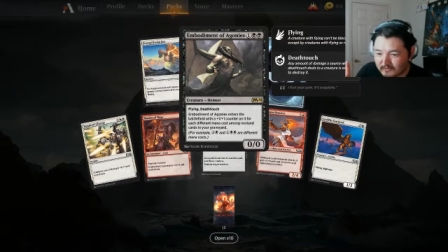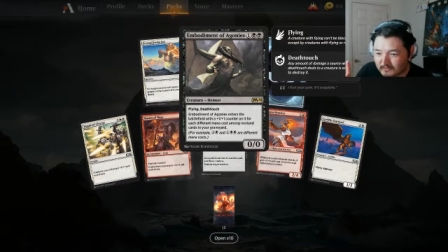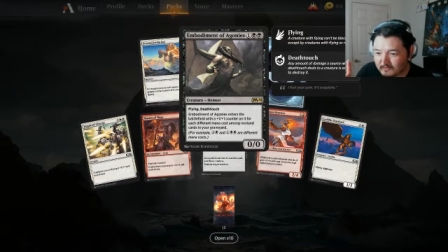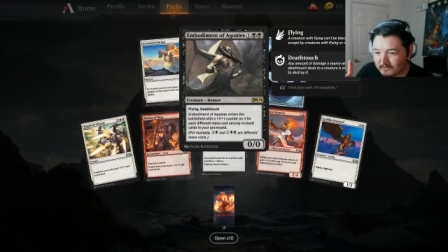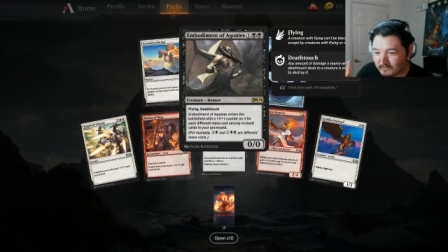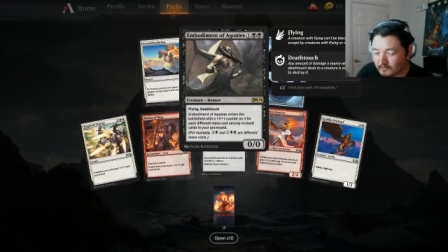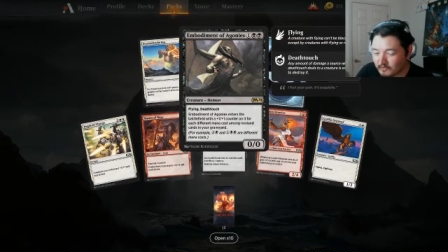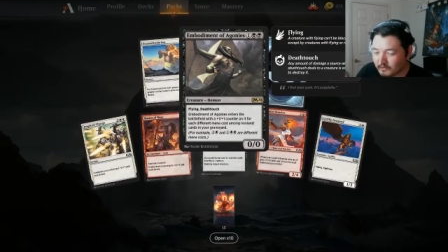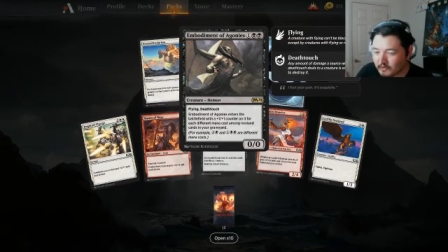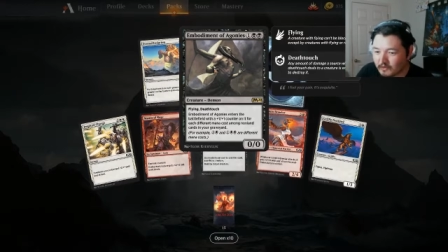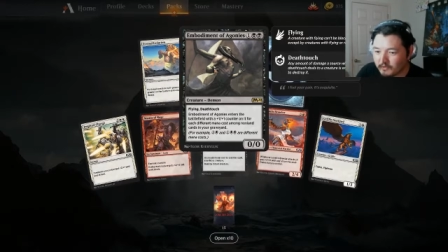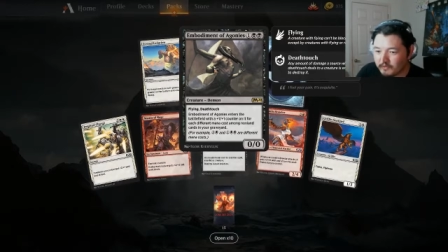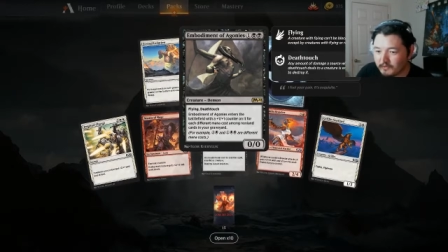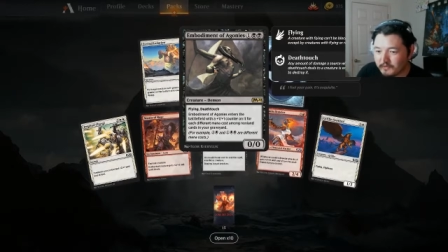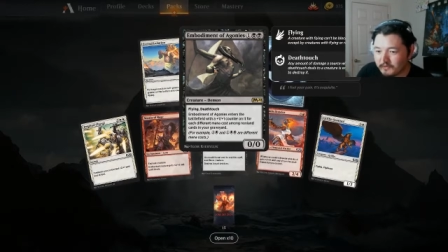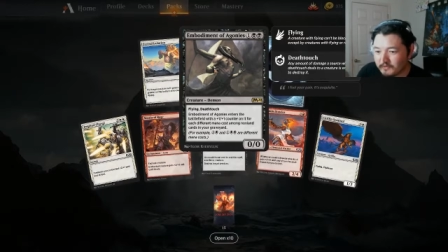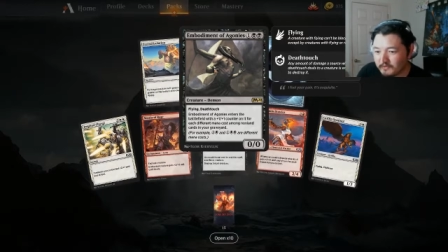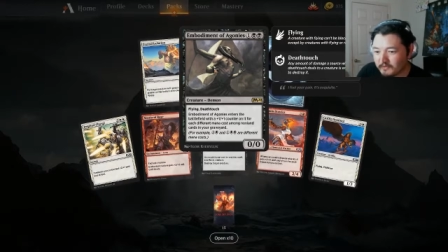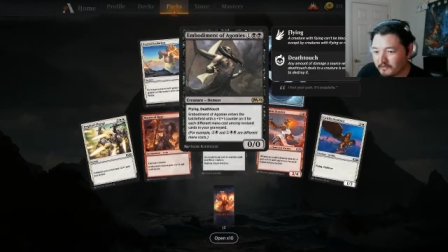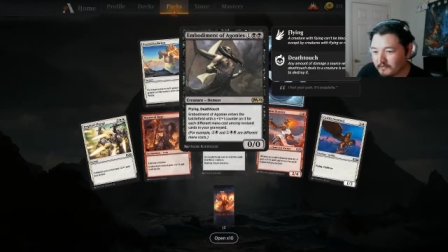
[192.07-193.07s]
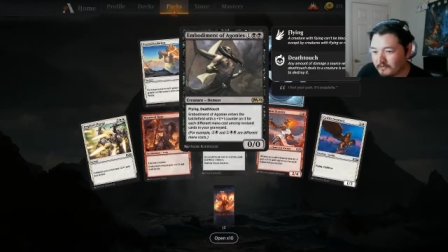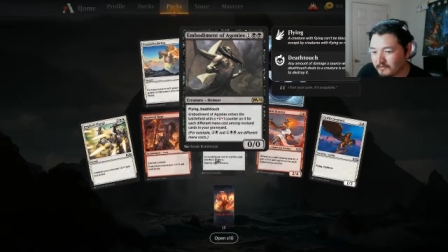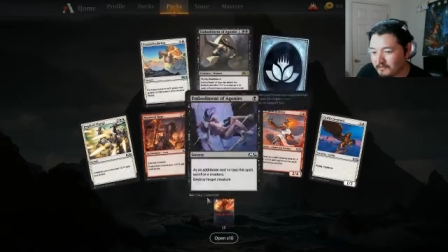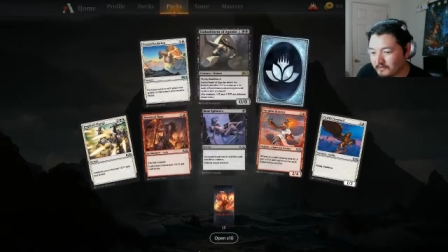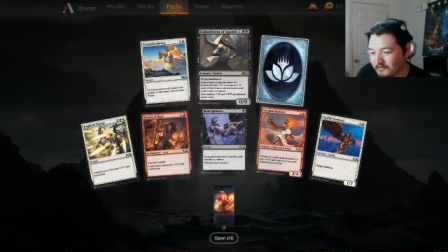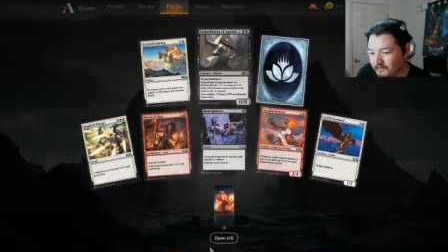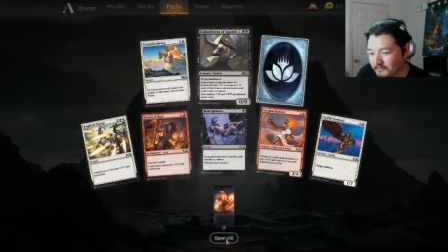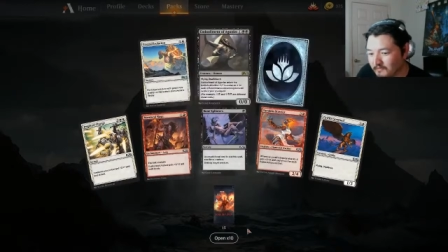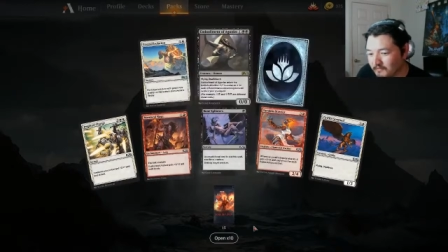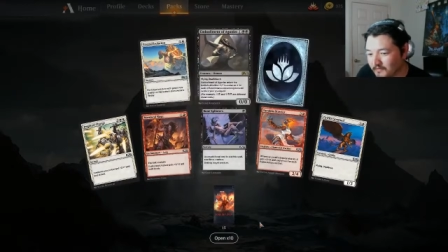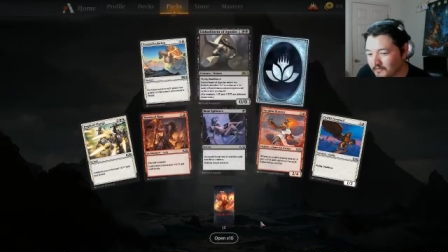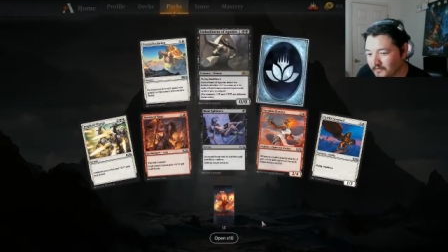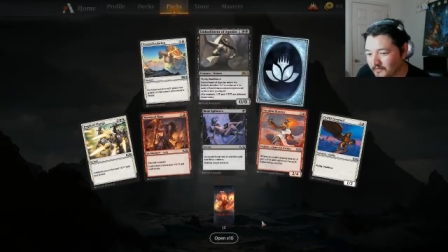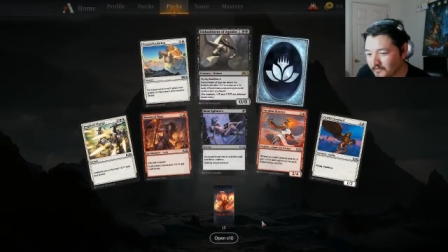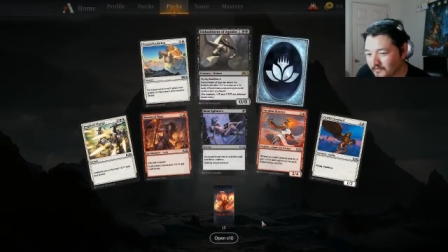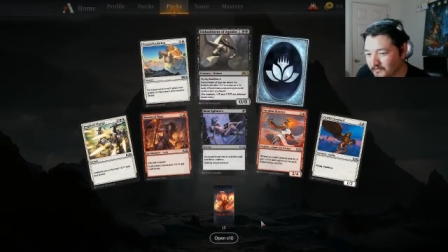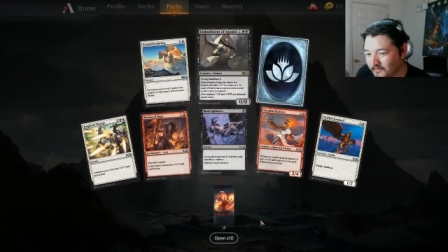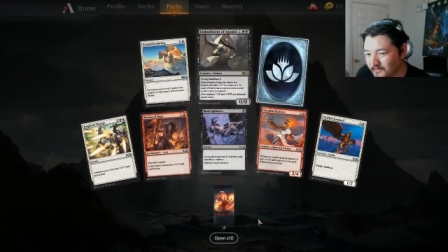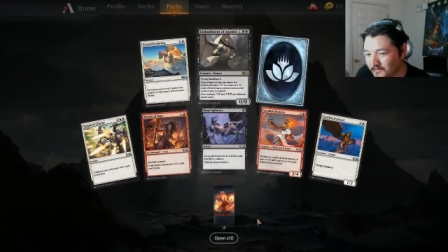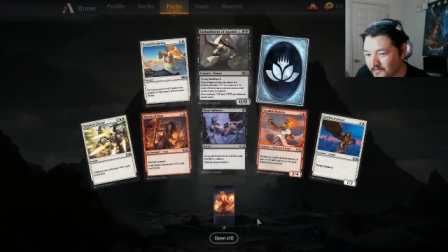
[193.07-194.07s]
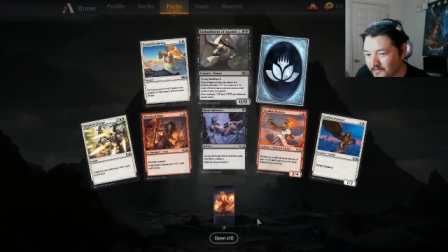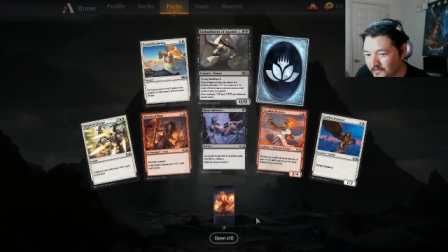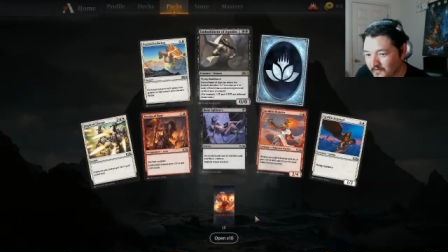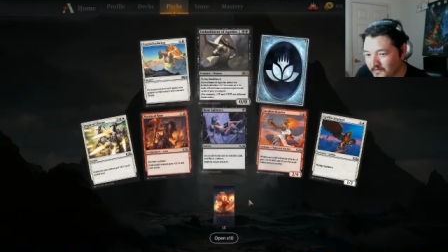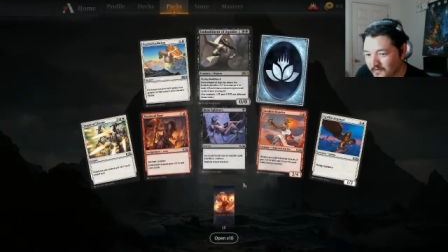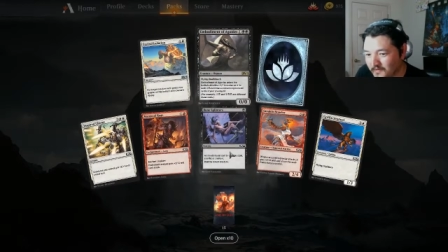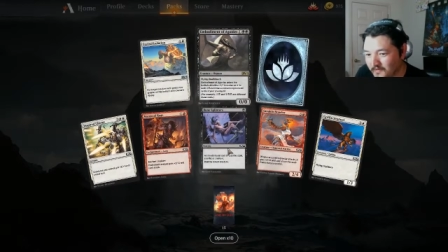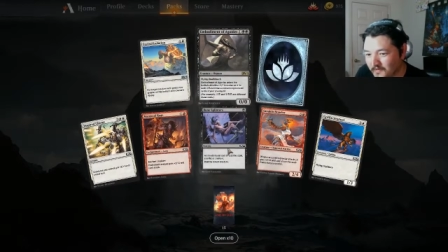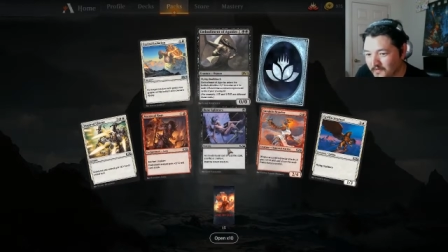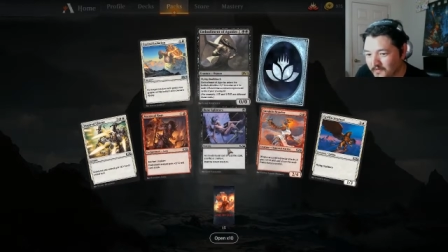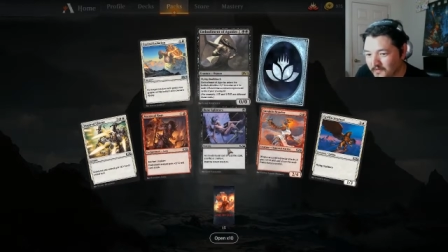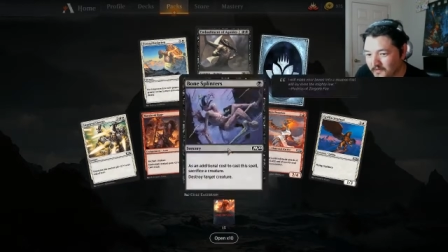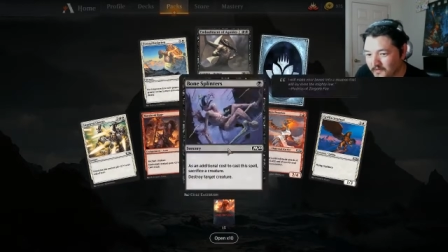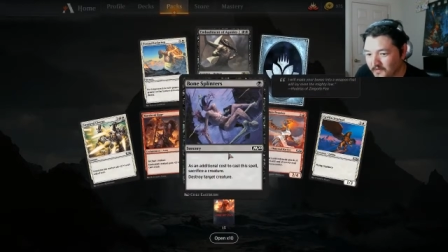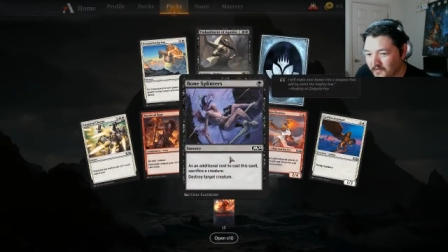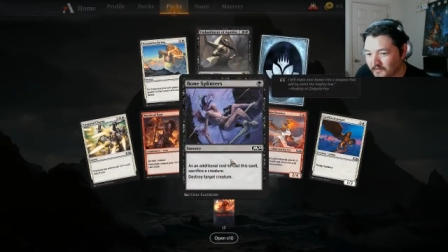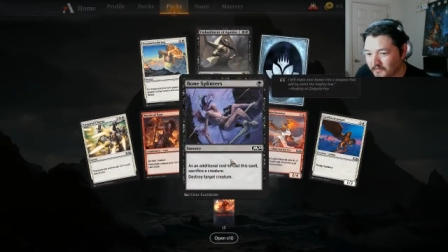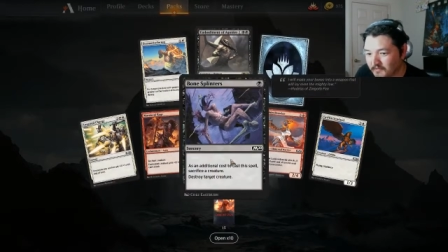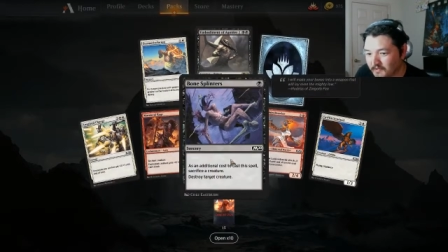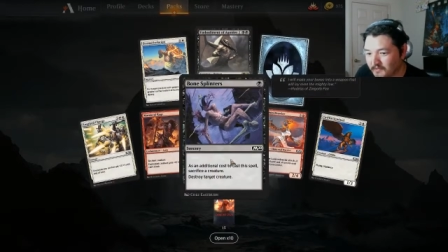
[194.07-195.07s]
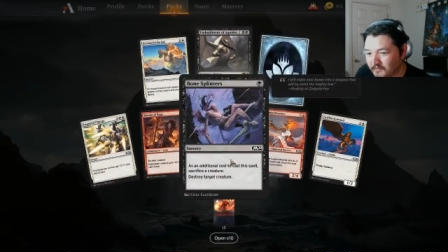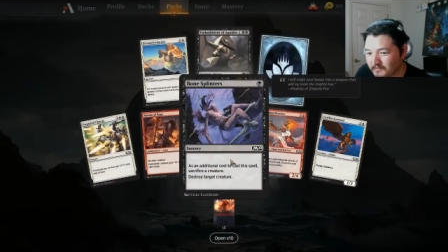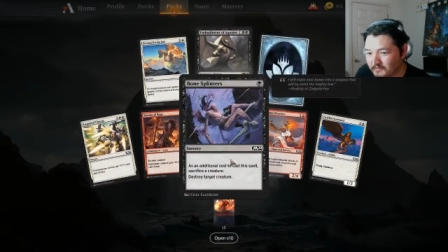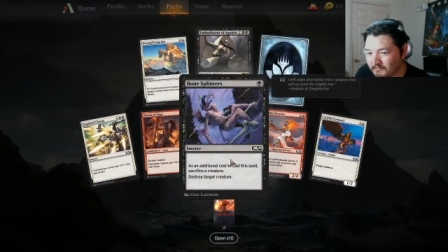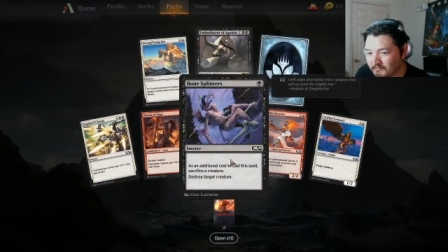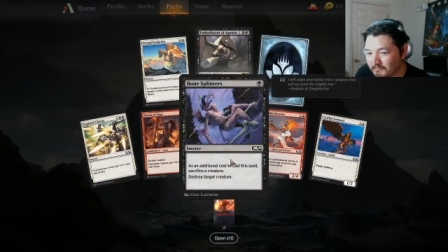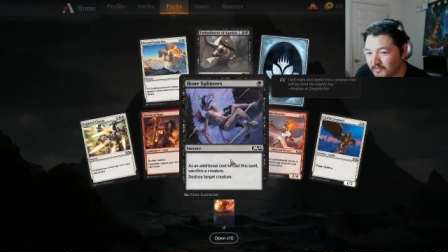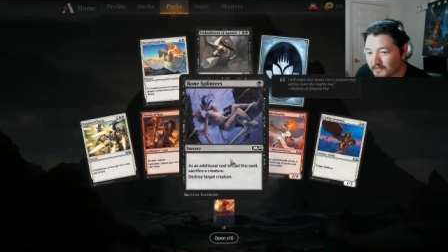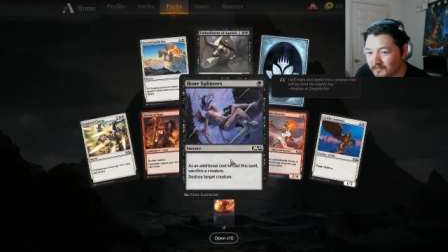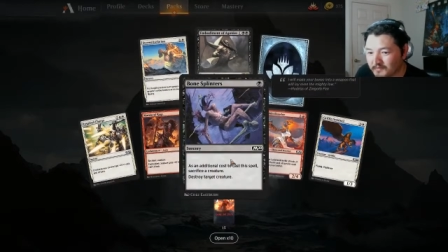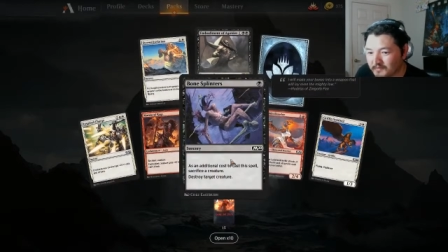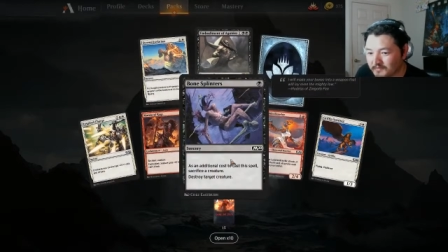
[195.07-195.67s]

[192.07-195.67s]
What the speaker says: Don't quote me. But Bone